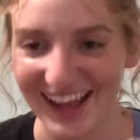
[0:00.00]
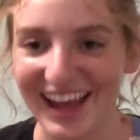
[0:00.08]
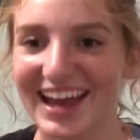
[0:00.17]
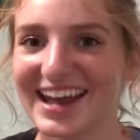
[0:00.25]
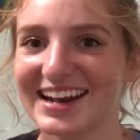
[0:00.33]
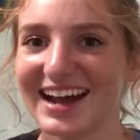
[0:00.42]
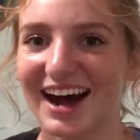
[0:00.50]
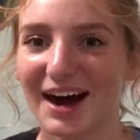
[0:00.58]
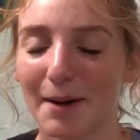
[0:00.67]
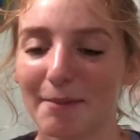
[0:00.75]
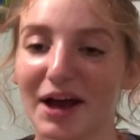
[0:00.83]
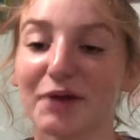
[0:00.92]
and
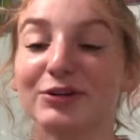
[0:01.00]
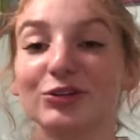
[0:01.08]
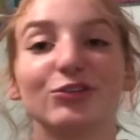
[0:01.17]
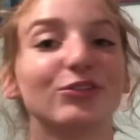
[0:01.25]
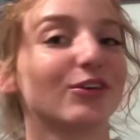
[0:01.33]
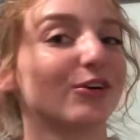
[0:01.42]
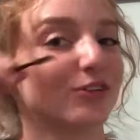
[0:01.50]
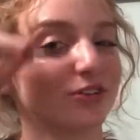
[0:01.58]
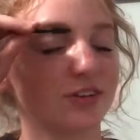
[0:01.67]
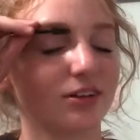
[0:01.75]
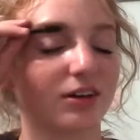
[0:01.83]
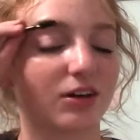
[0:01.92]
I would use those
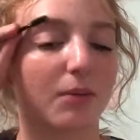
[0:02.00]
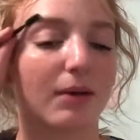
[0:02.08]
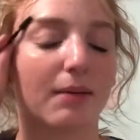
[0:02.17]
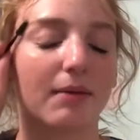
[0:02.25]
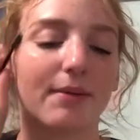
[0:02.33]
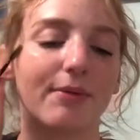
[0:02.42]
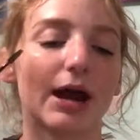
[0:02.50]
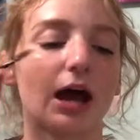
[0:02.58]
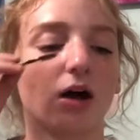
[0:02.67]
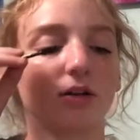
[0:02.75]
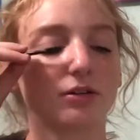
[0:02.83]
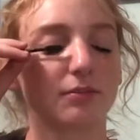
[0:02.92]
to like comb out my
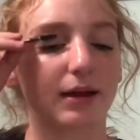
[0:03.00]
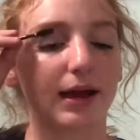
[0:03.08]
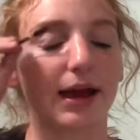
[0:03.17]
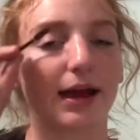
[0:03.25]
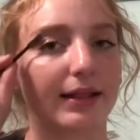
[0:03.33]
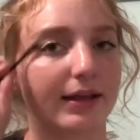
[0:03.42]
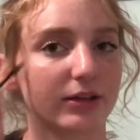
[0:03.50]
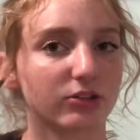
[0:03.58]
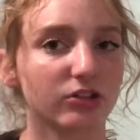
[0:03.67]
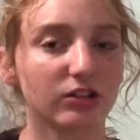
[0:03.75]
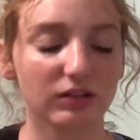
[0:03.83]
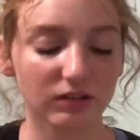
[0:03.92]
brows and my
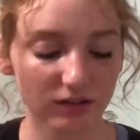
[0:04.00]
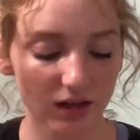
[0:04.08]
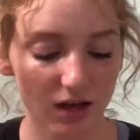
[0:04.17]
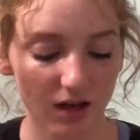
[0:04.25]
eyelashes.